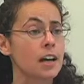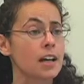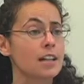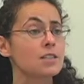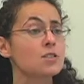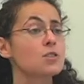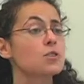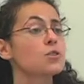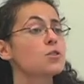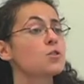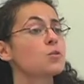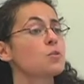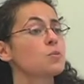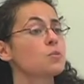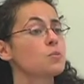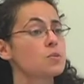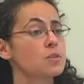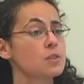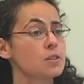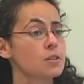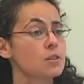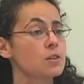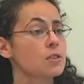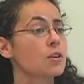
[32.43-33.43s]

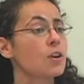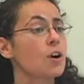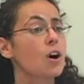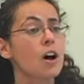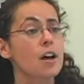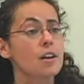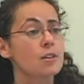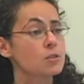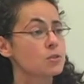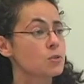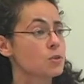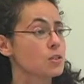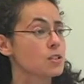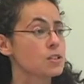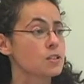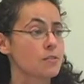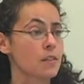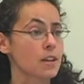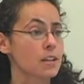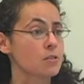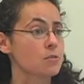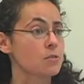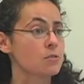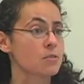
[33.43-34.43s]
soups or all sorts
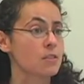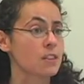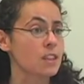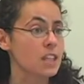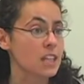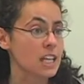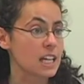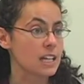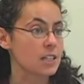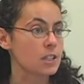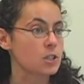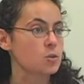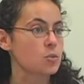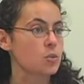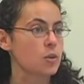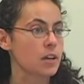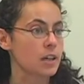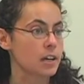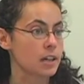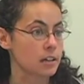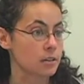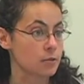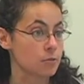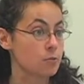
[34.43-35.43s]
of other things
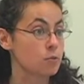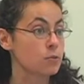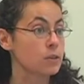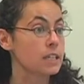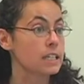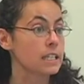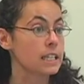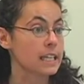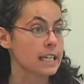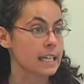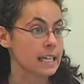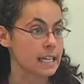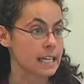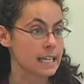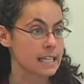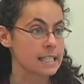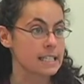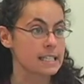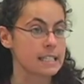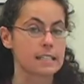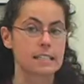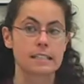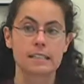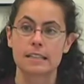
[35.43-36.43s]
where it really
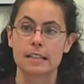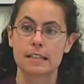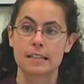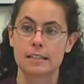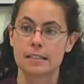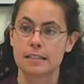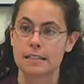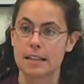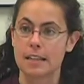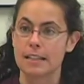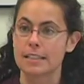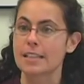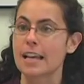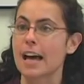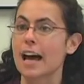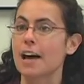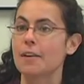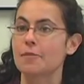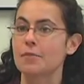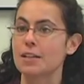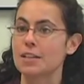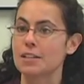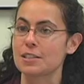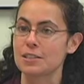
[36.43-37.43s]
isn't as
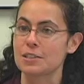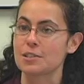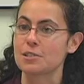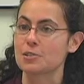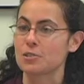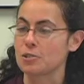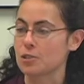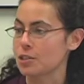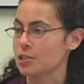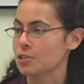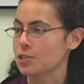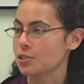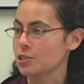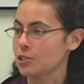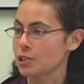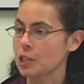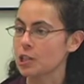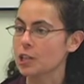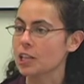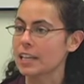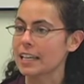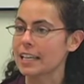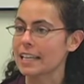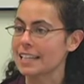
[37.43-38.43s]
obvious as just
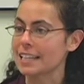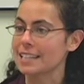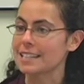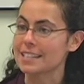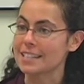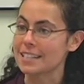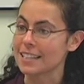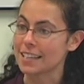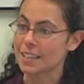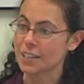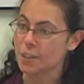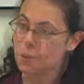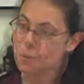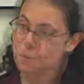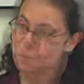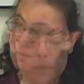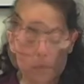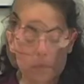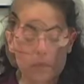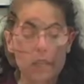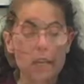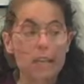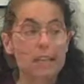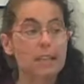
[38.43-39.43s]
looking and seeing, oh.
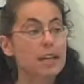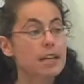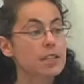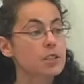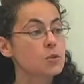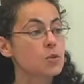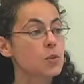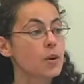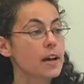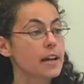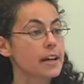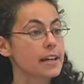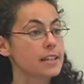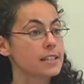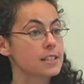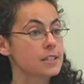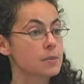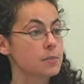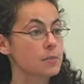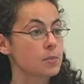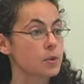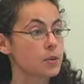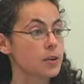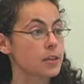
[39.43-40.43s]
And that's why it's
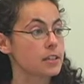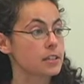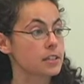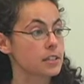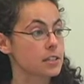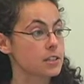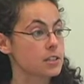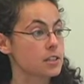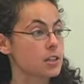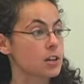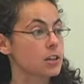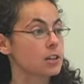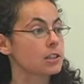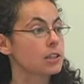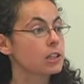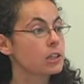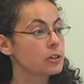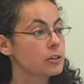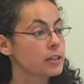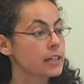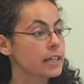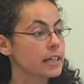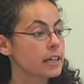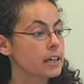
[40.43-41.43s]
important to start
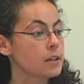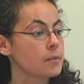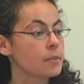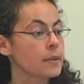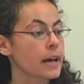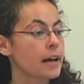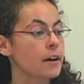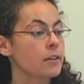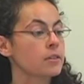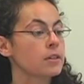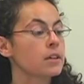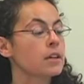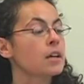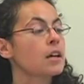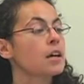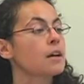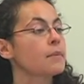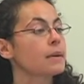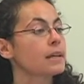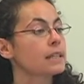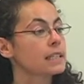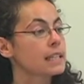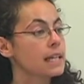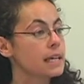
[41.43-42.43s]
learning about
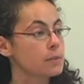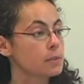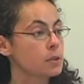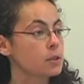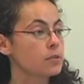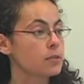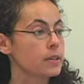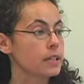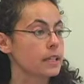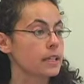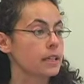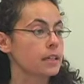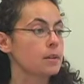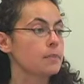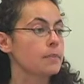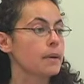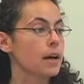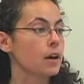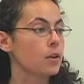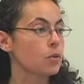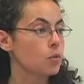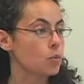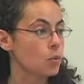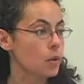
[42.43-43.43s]
label reading,
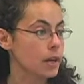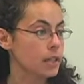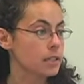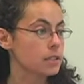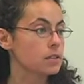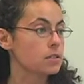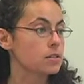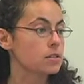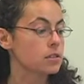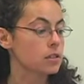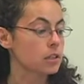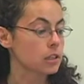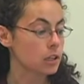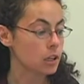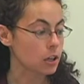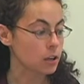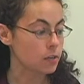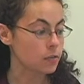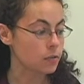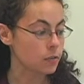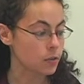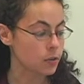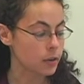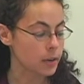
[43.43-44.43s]
about what to
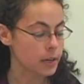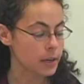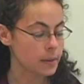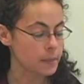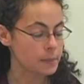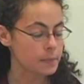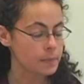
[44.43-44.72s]
look for.